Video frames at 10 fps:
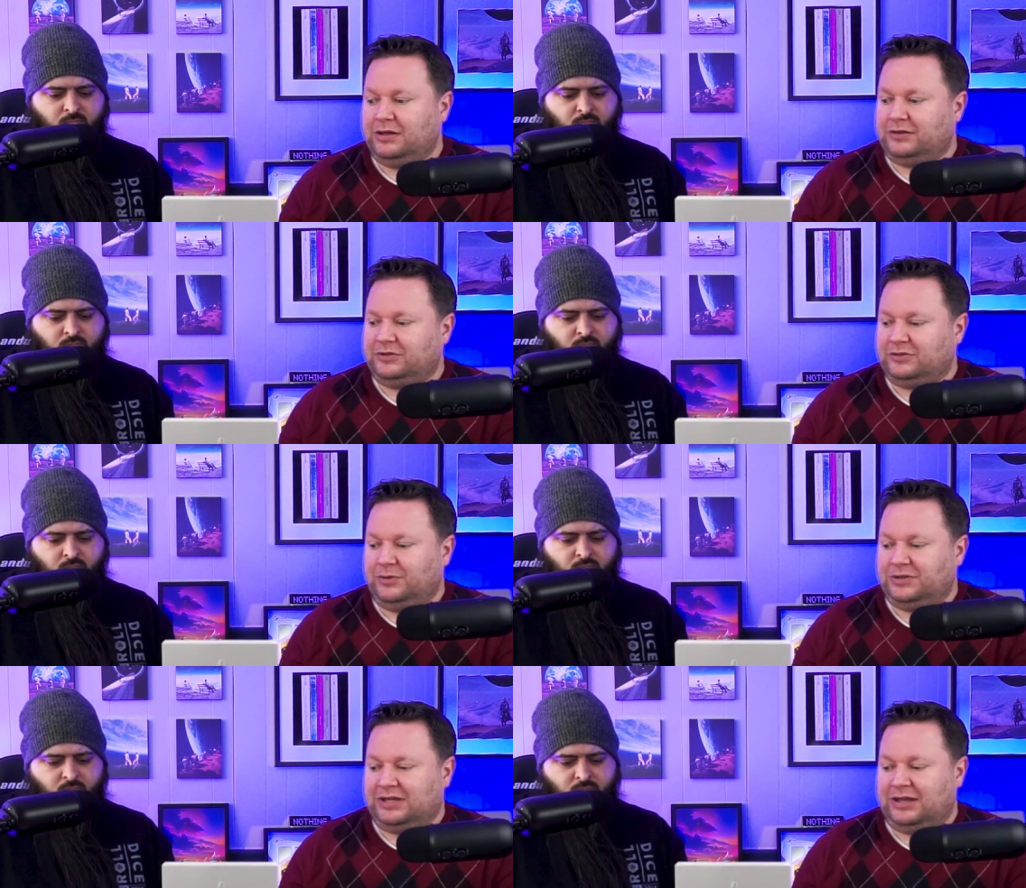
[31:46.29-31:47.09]
Speaker 1: there's
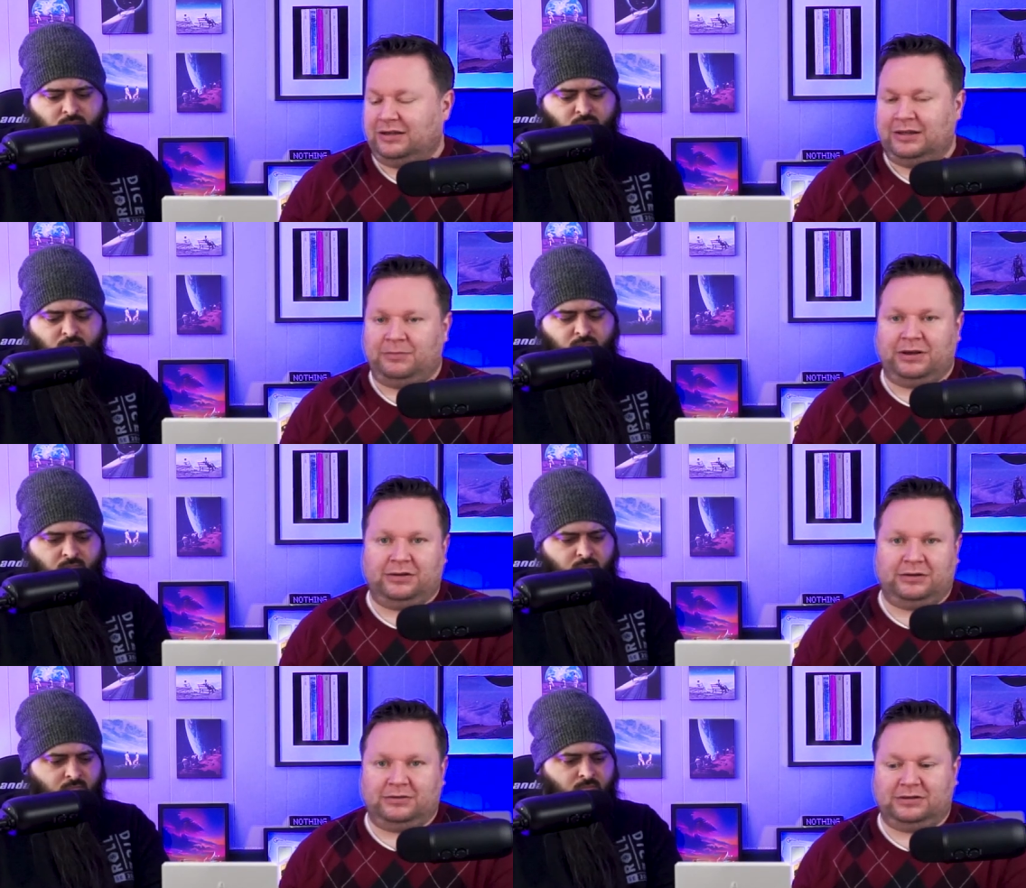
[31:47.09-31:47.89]
always that, am I
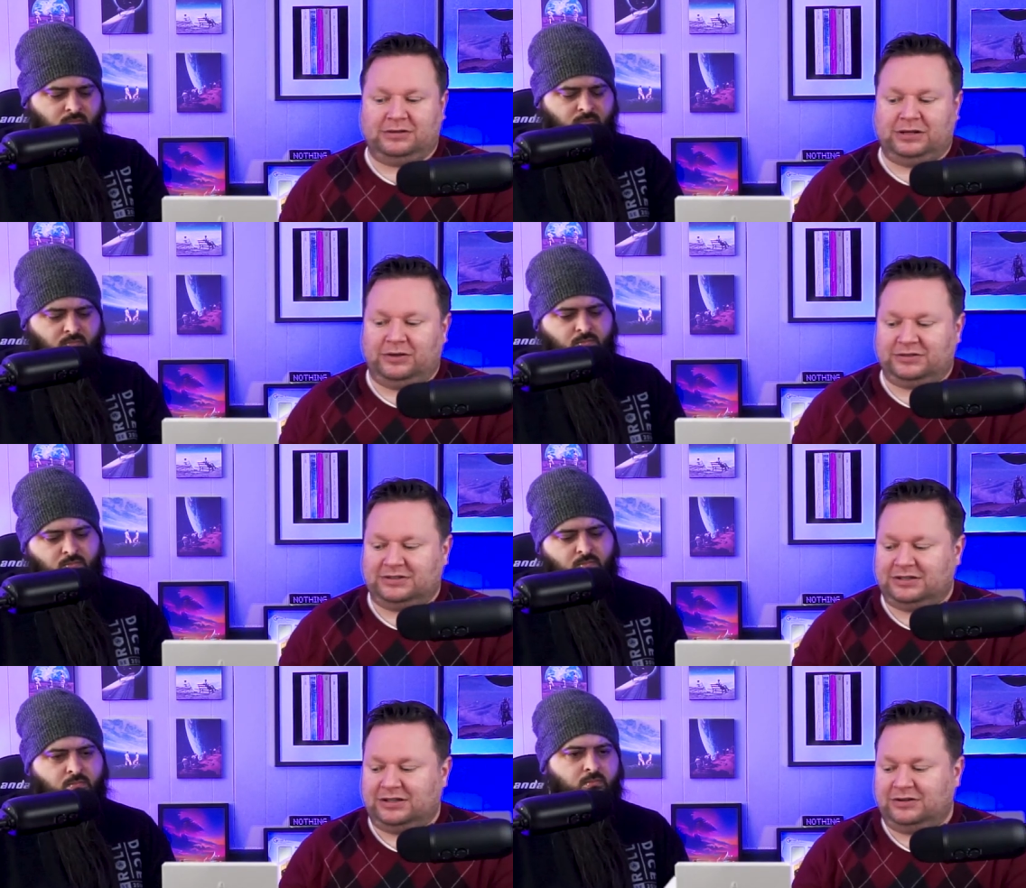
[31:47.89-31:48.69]
going to, you know, is this
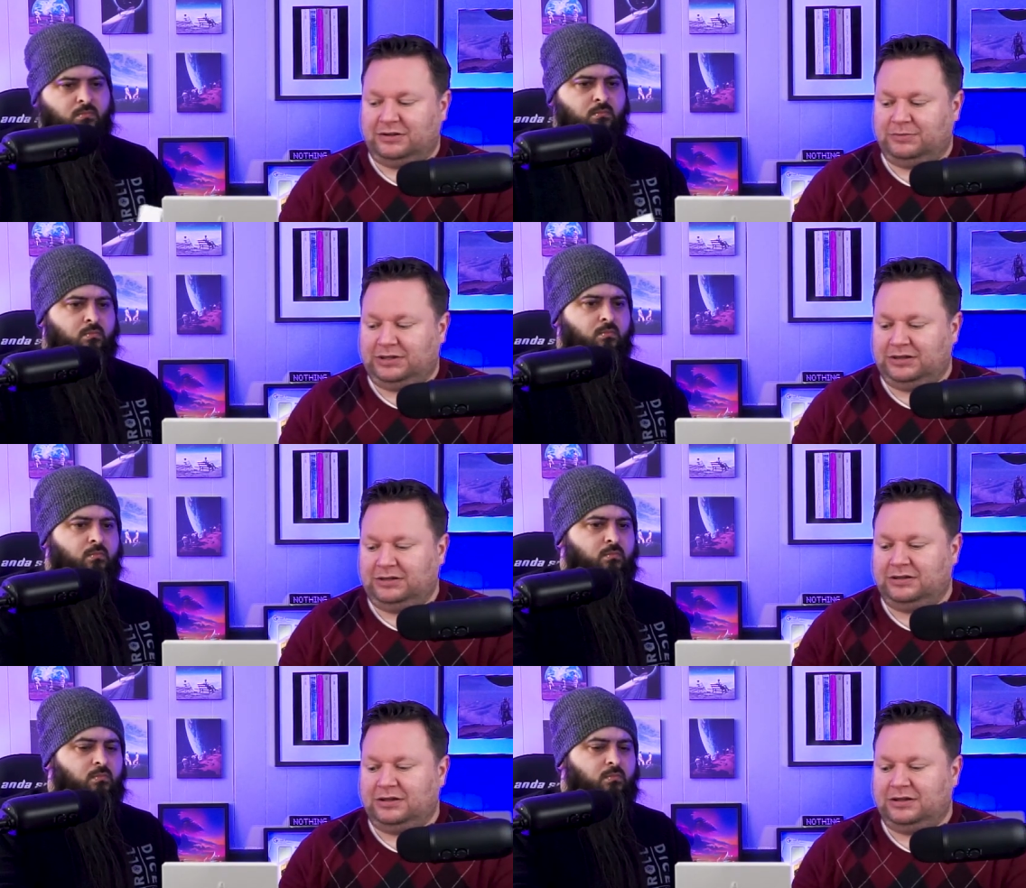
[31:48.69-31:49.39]
thing going to be,